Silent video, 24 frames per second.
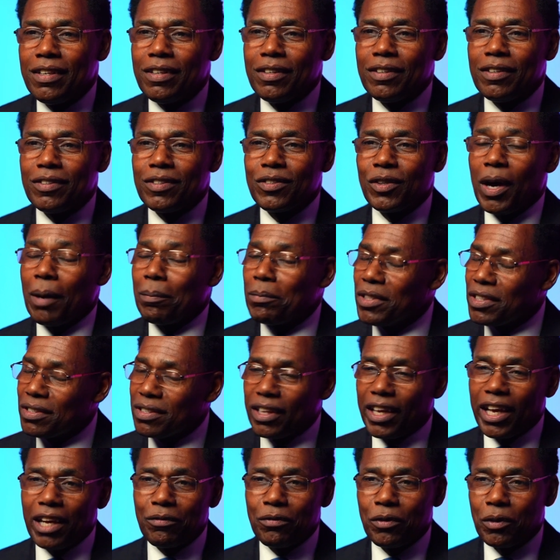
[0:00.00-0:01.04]
So I'm just
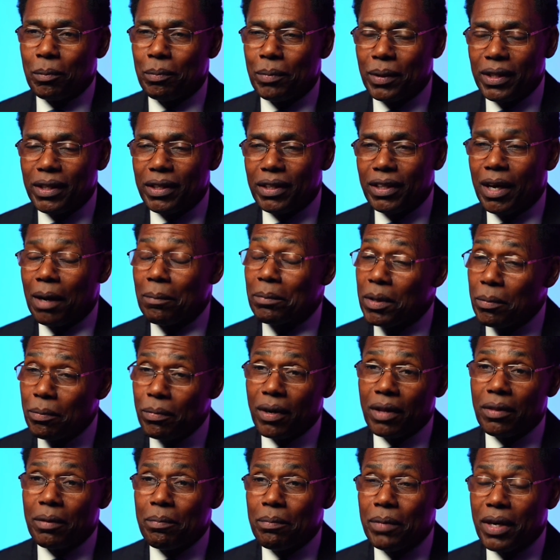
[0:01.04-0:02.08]
thankful to be here. I'm your
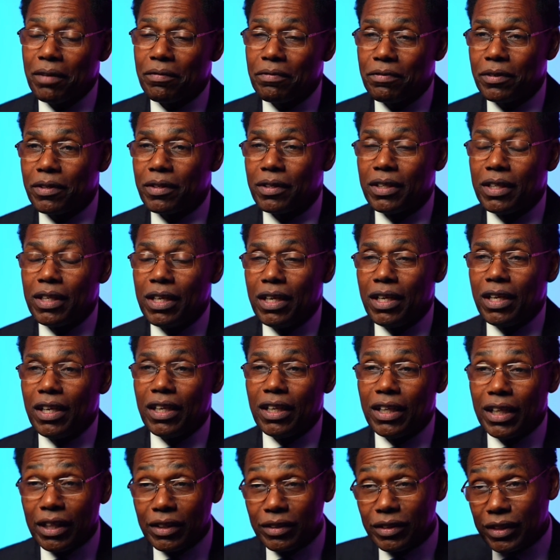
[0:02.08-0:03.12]
brother Bedford,
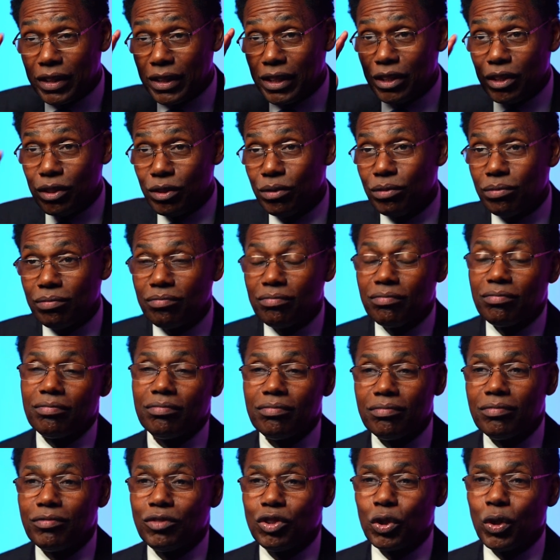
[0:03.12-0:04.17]
and I'll see you
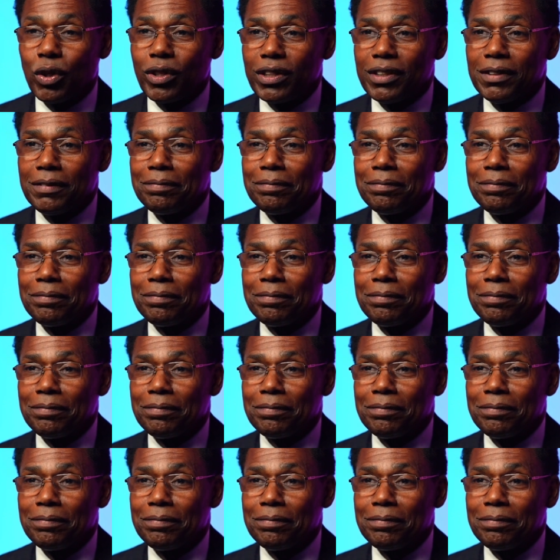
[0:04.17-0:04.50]
shortly.